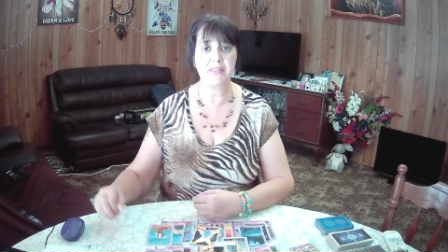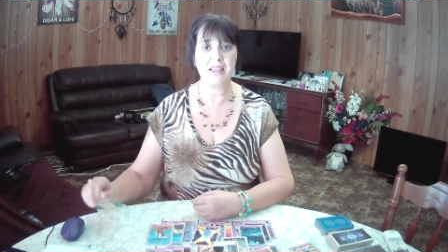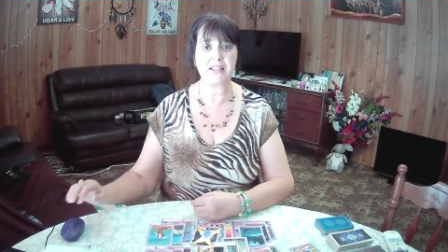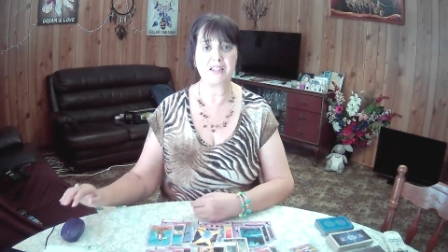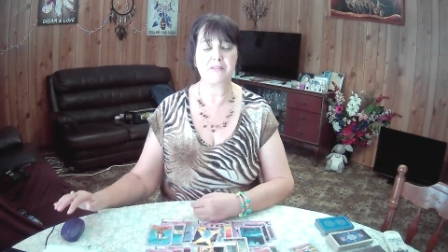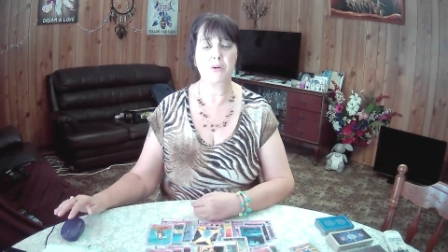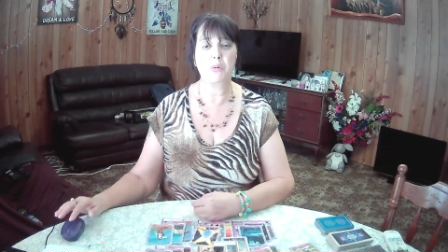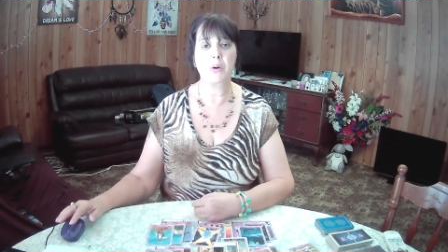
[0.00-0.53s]

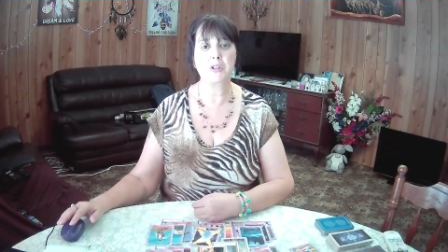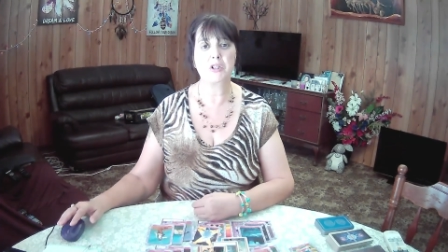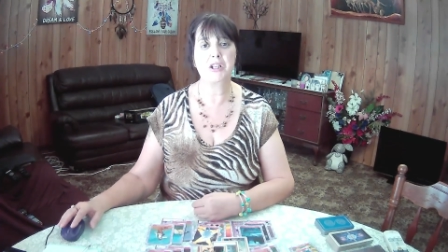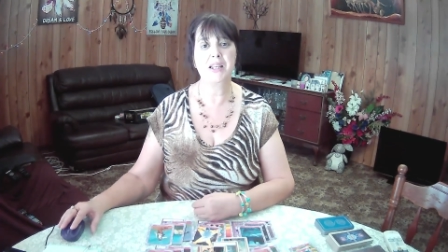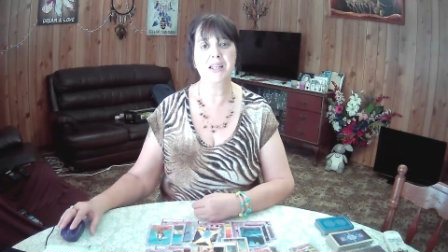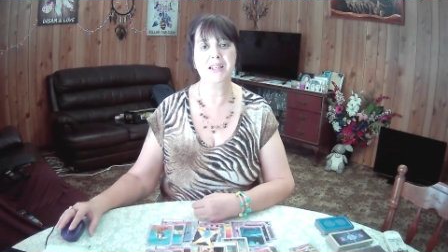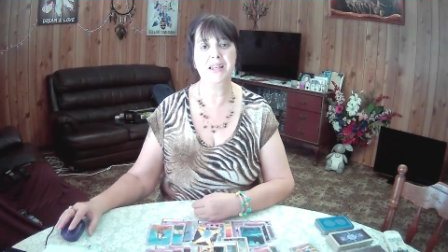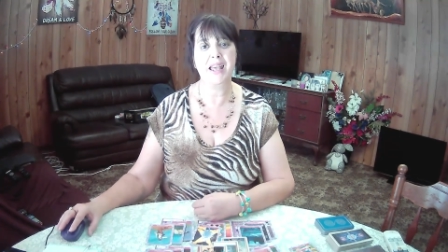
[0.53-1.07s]
Thanks for
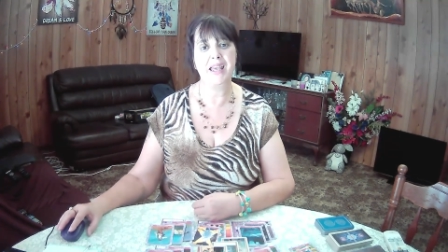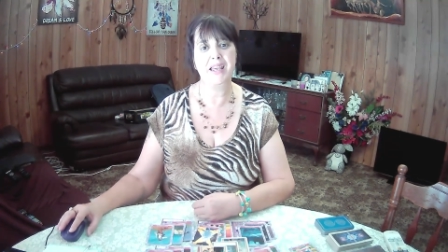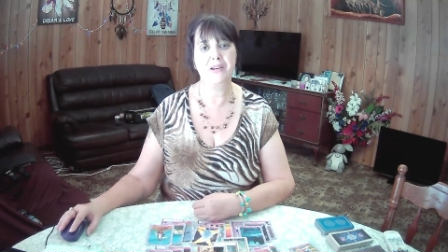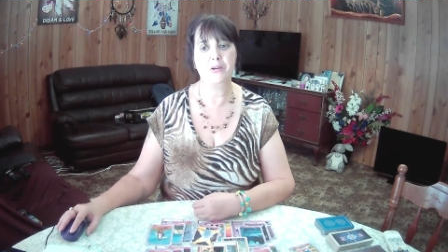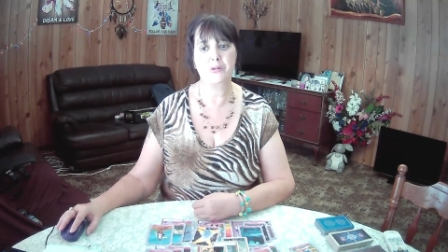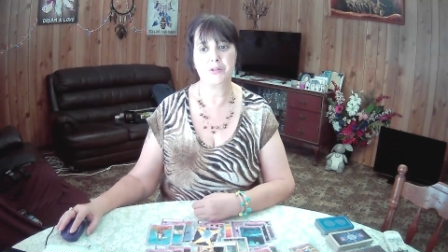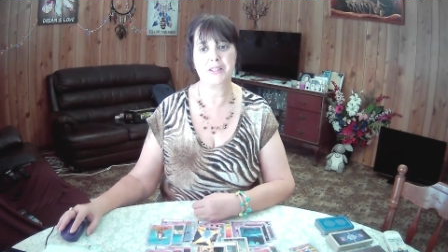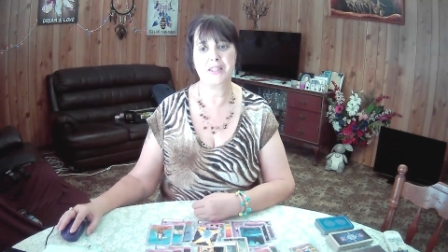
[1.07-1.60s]
watching and
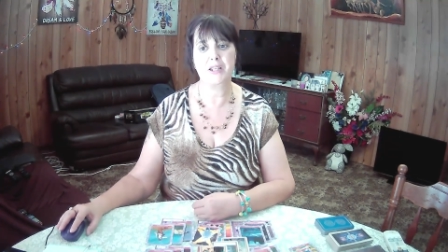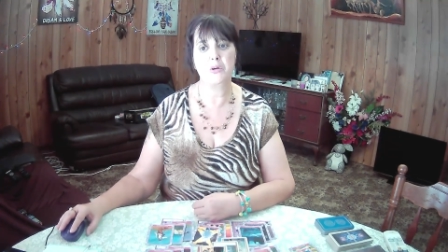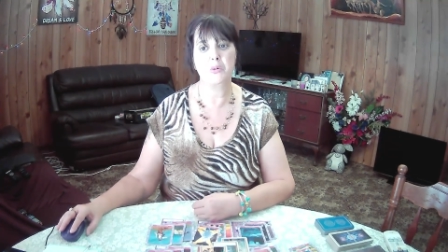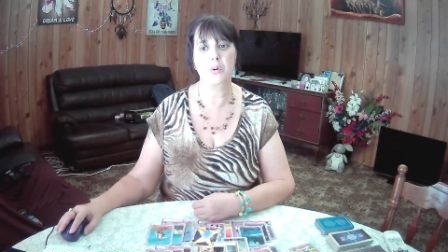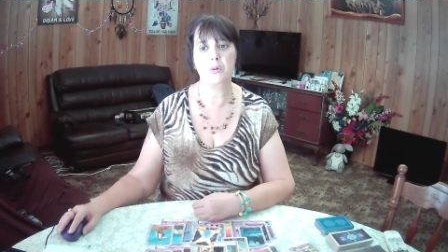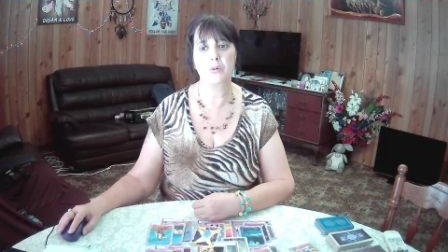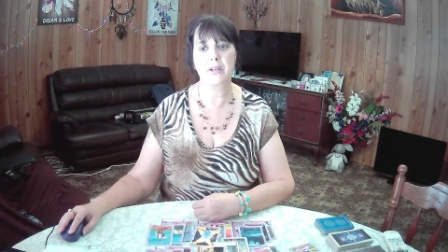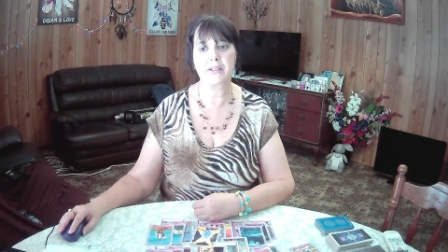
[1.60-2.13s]
I'll see you
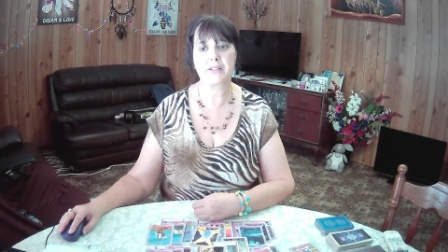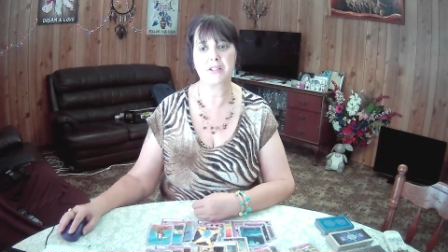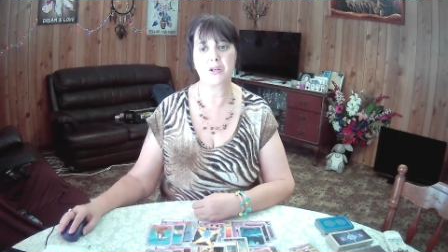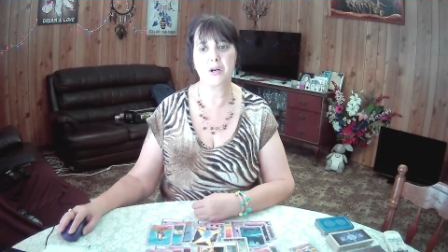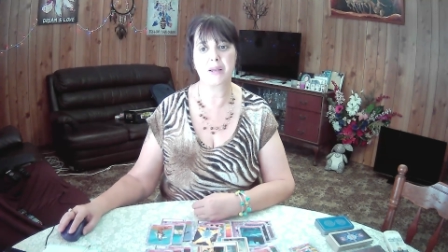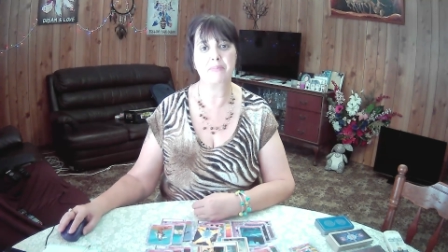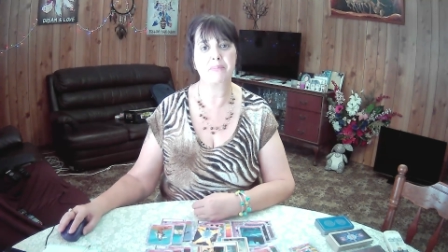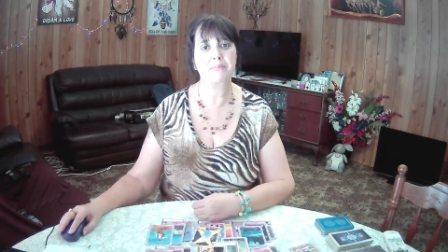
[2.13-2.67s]
all next
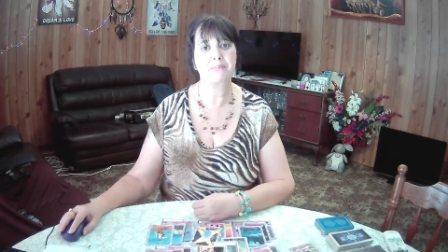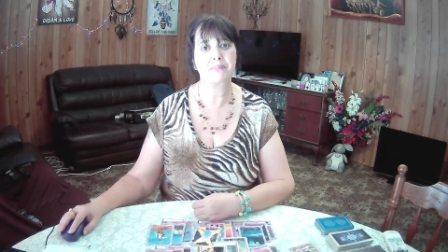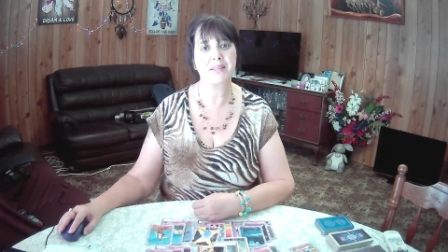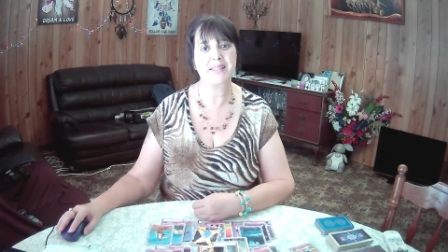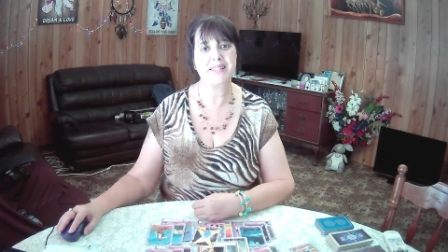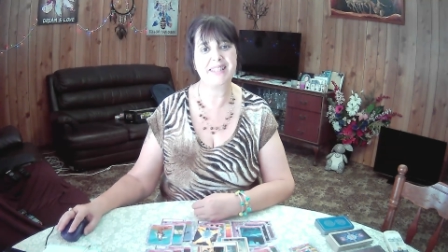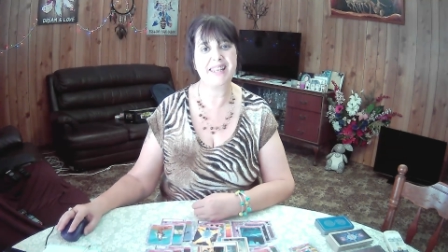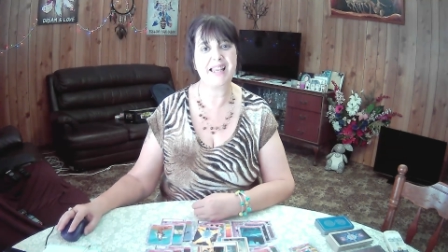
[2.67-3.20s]
time.
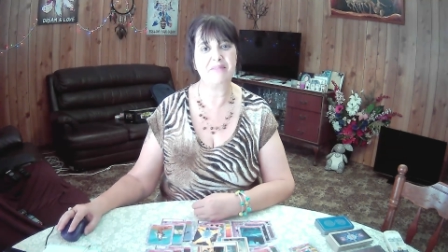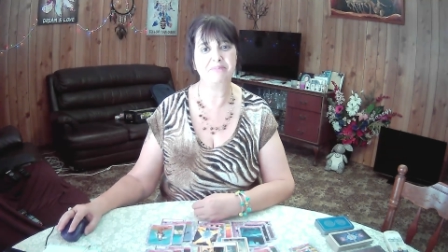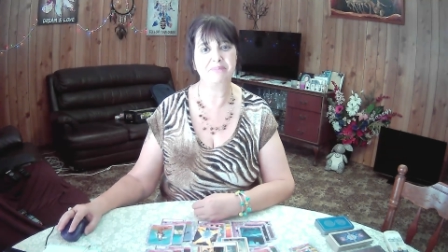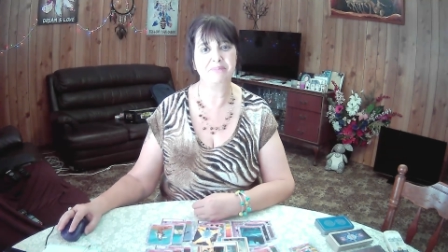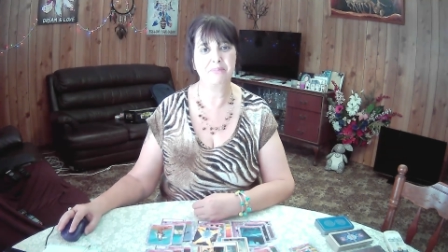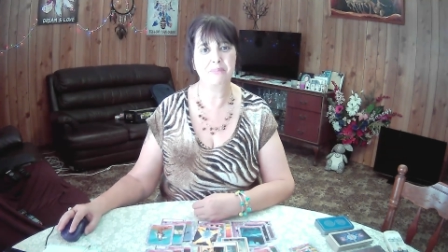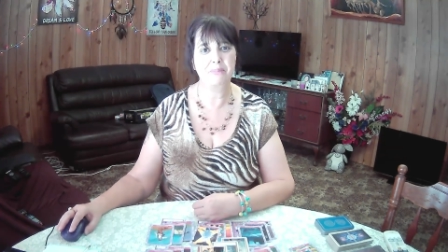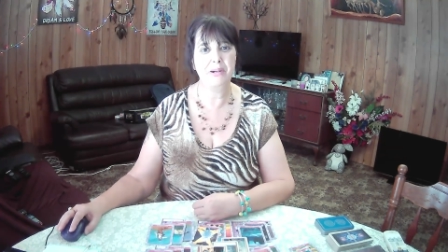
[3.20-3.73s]
See ya.
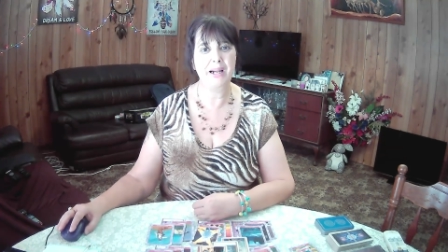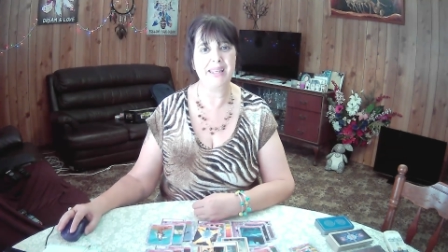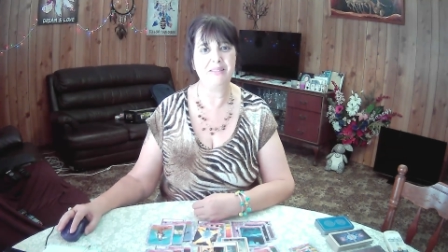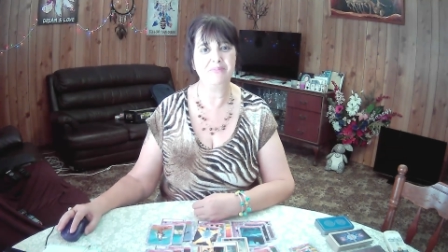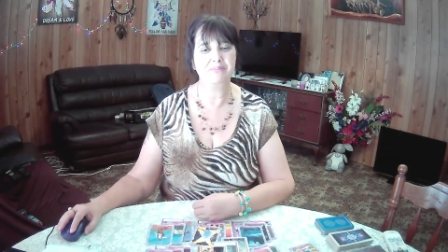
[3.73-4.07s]
Bye.